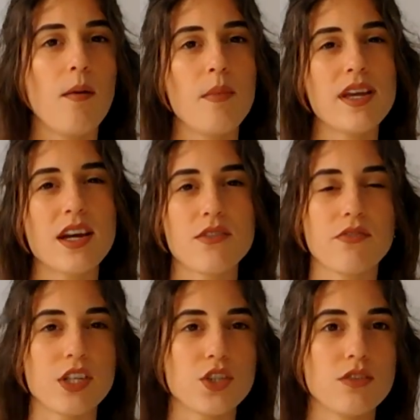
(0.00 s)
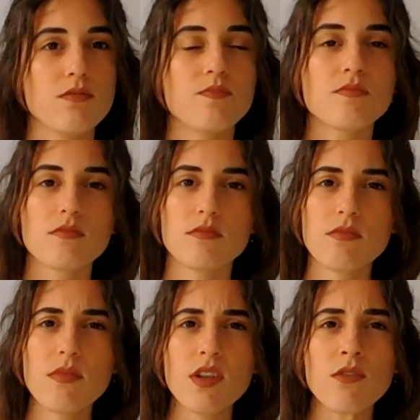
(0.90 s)
make a division
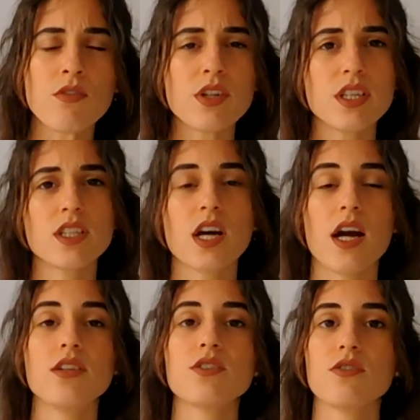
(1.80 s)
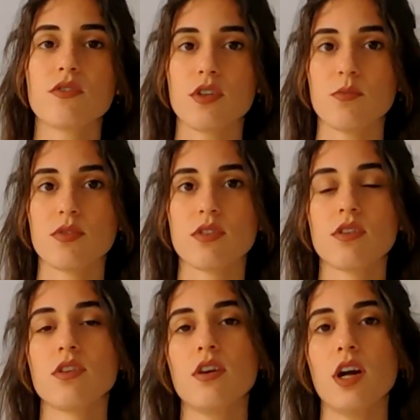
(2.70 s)
for these kinds of groups. You
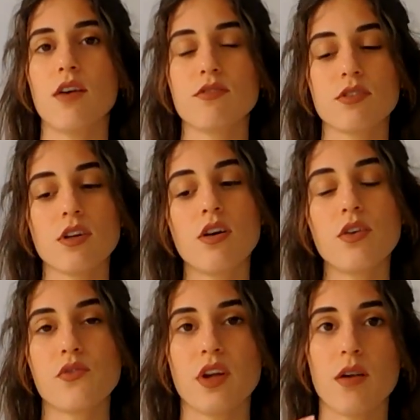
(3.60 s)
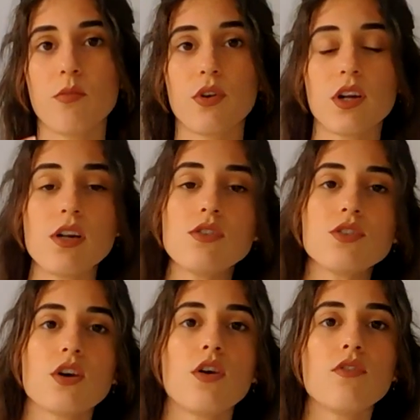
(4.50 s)
have to know if there are more girls
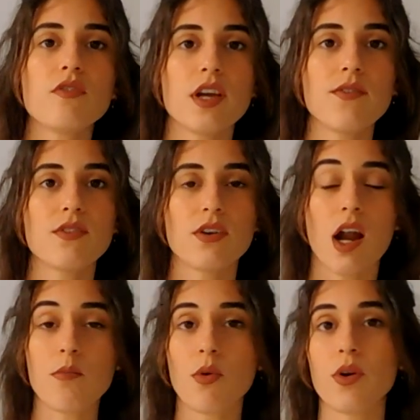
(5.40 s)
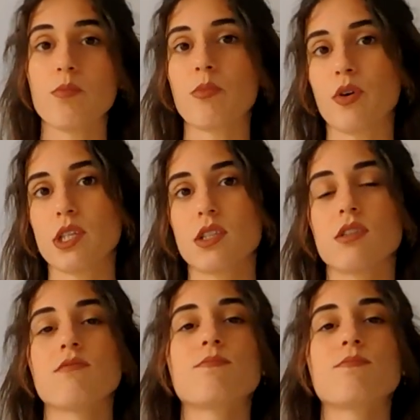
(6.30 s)
or if there are more boys.